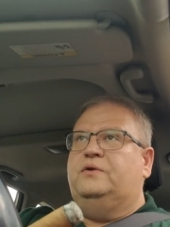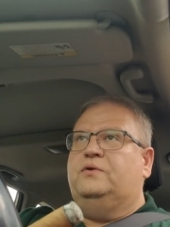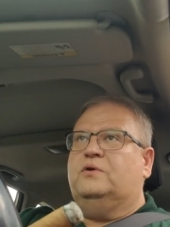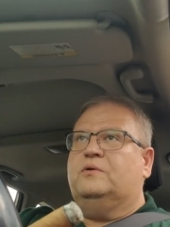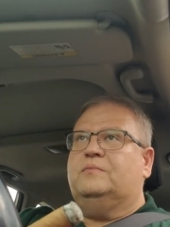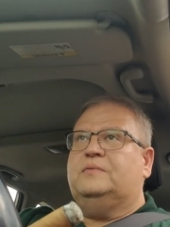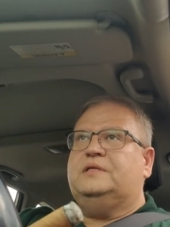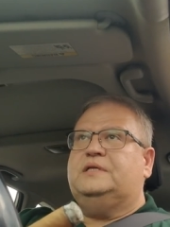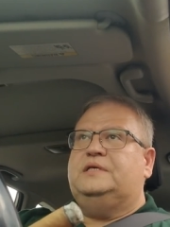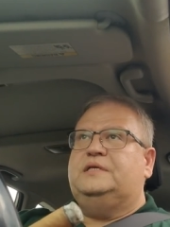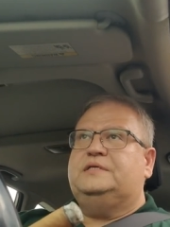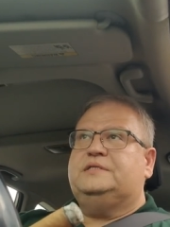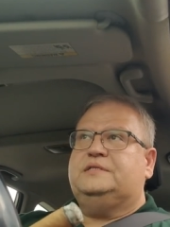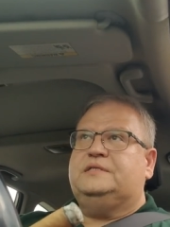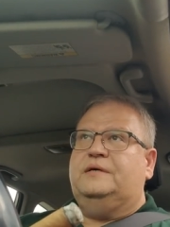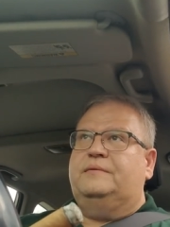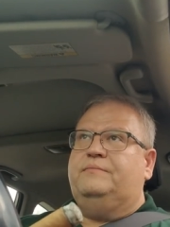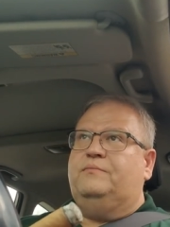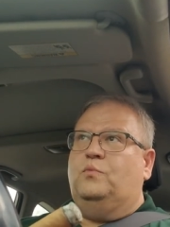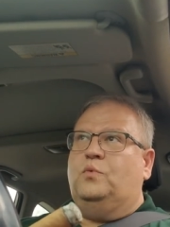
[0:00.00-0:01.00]
normally
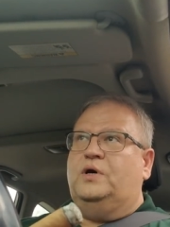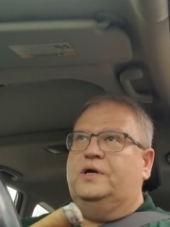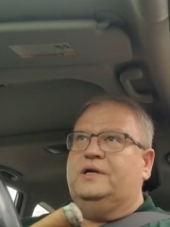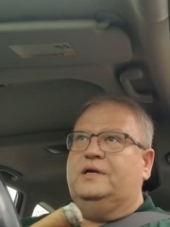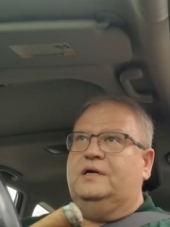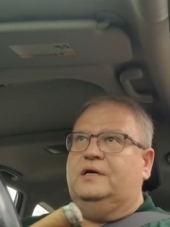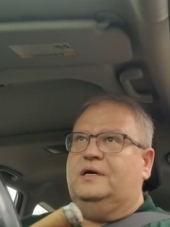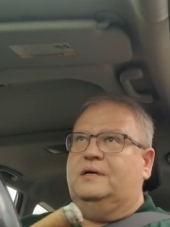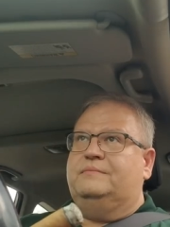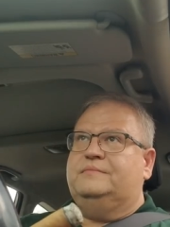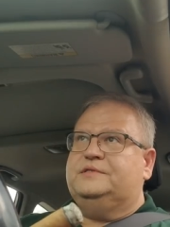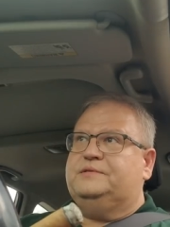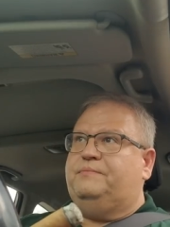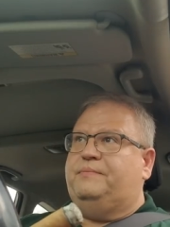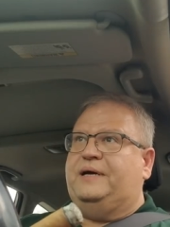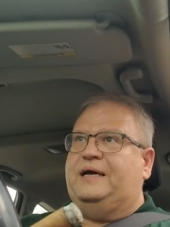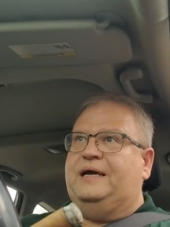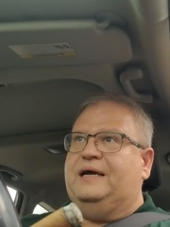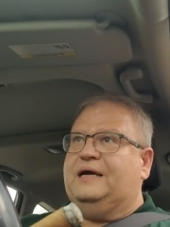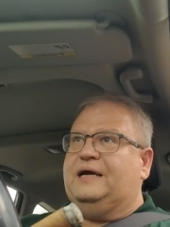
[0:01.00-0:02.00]
someone comes
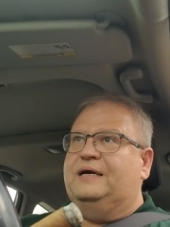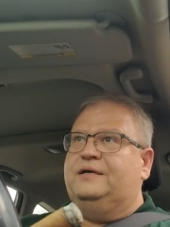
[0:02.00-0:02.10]
back.